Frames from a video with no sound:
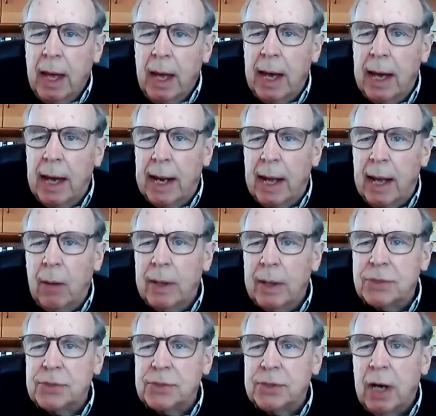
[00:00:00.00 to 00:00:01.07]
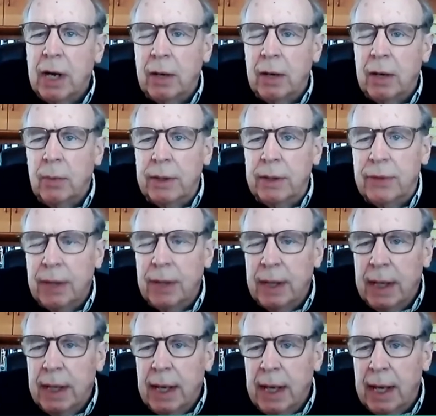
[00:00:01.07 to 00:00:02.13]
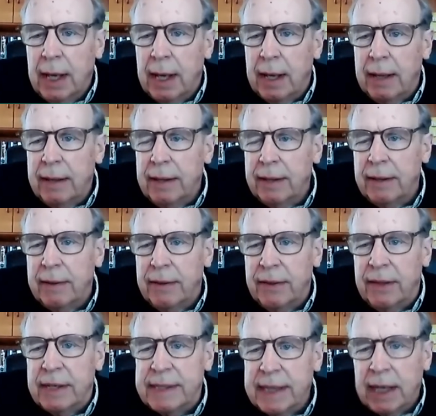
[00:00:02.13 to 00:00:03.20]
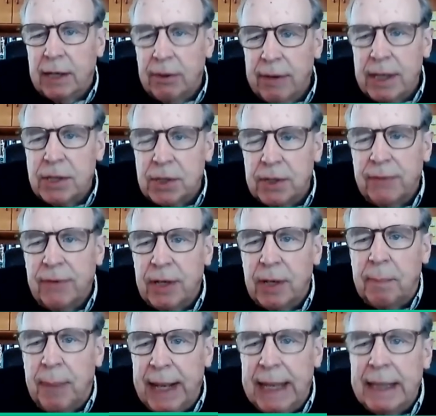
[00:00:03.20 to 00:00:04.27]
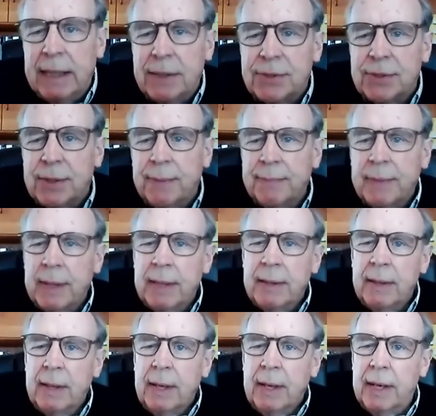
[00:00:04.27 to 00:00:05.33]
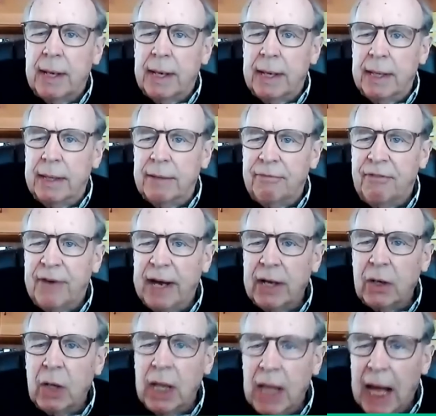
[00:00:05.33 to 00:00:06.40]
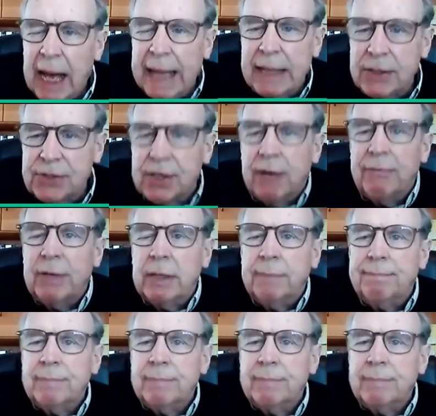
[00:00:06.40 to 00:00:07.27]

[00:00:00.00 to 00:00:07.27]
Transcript: Uh, I want to start with uh, the, the, Declaration of Independence uh, and the final lines of it,